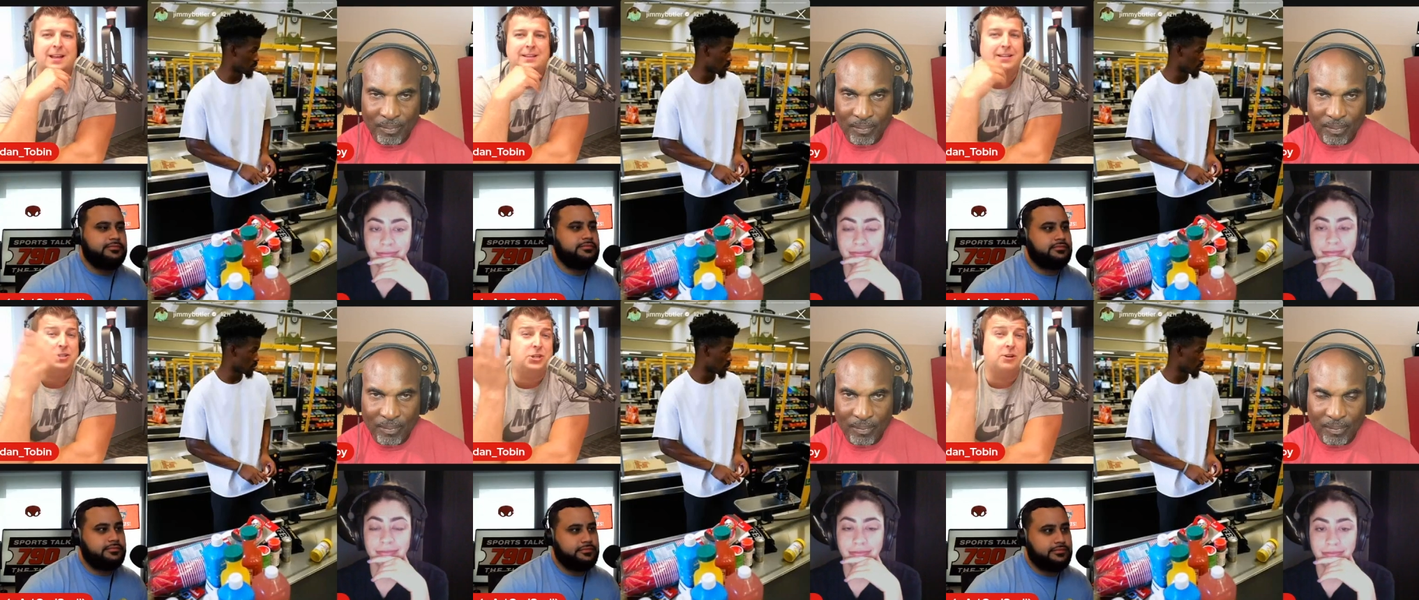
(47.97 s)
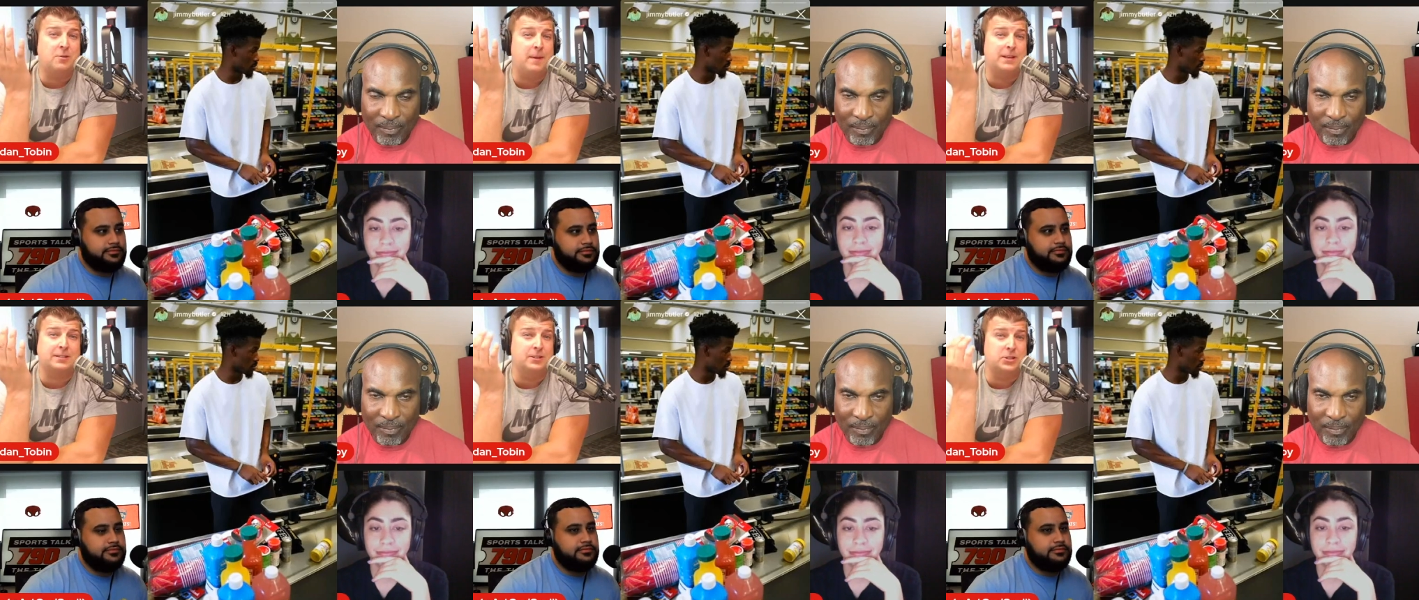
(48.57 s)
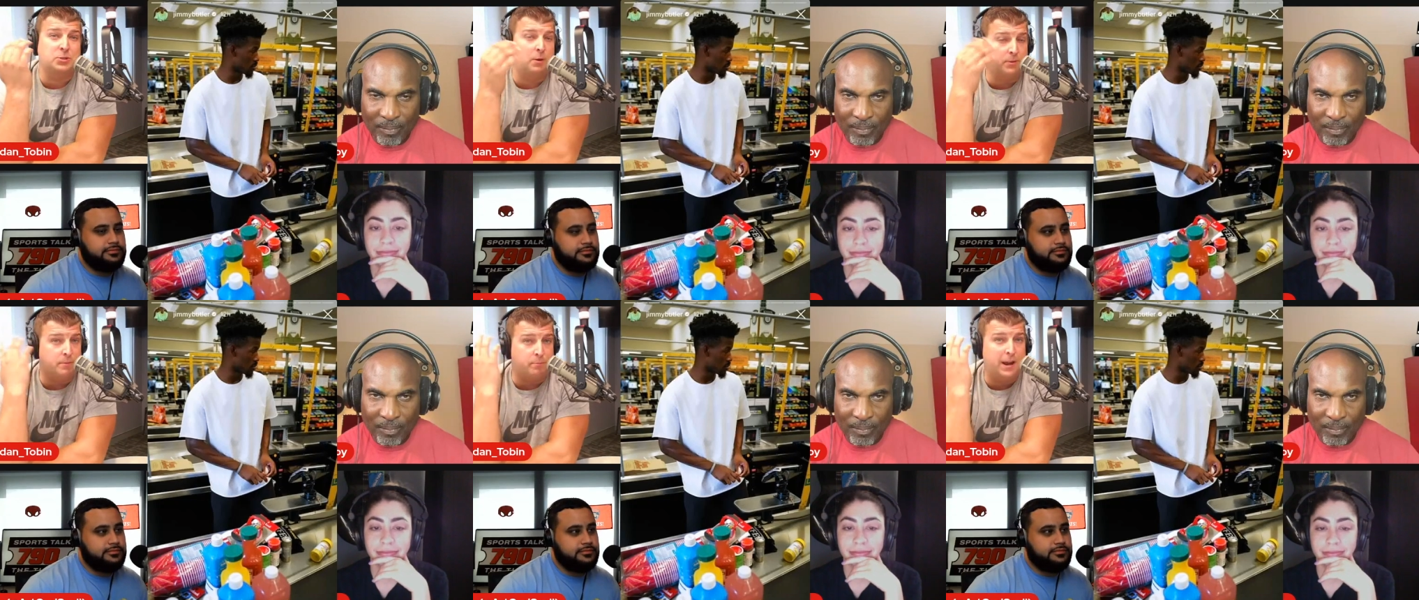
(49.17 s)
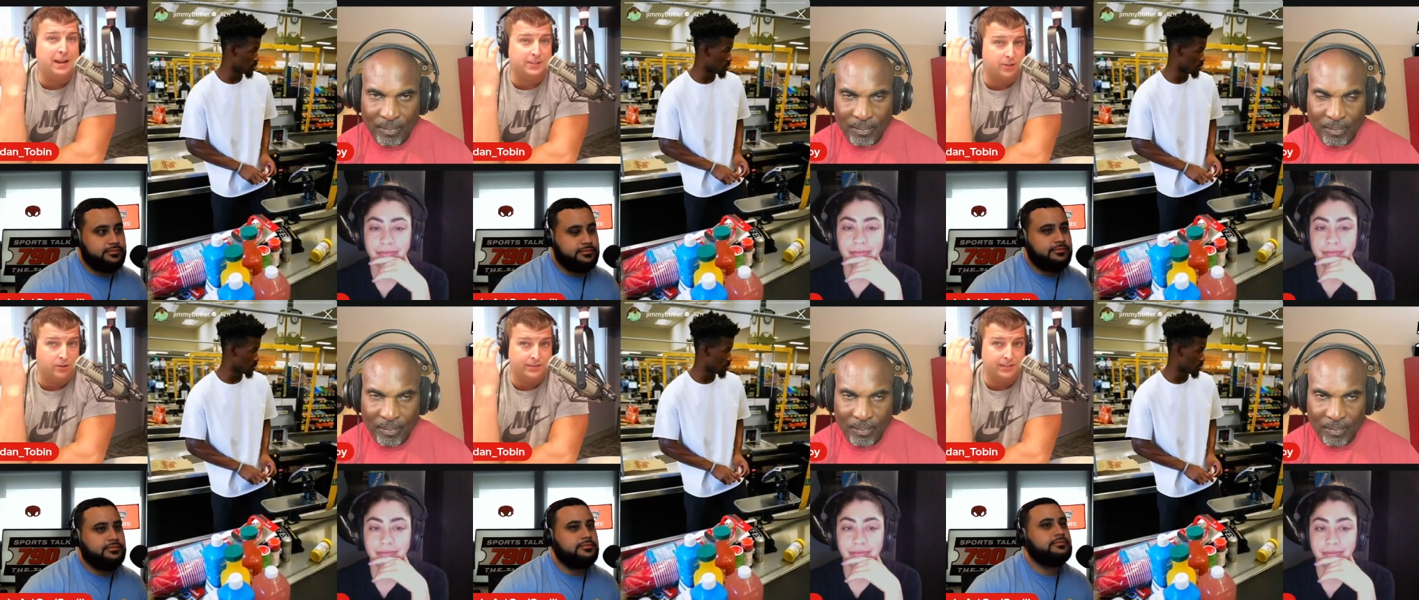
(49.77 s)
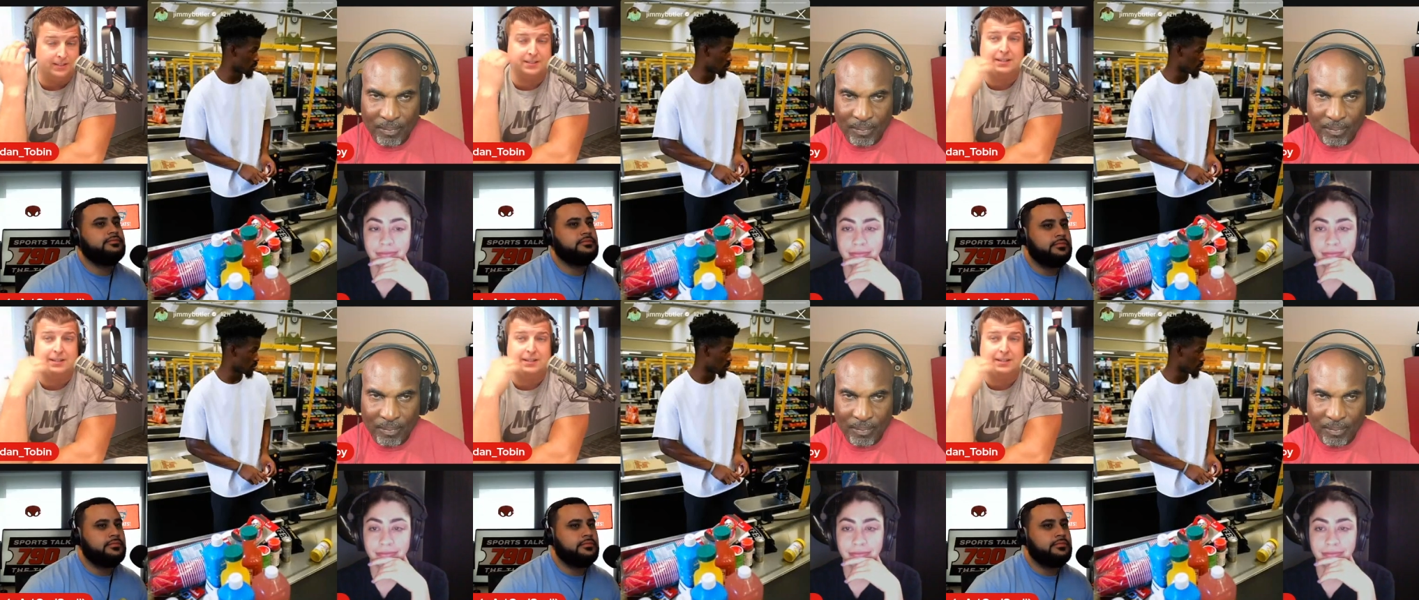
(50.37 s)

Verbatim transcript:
Speaker 1: This year he basically just went with the braids all season.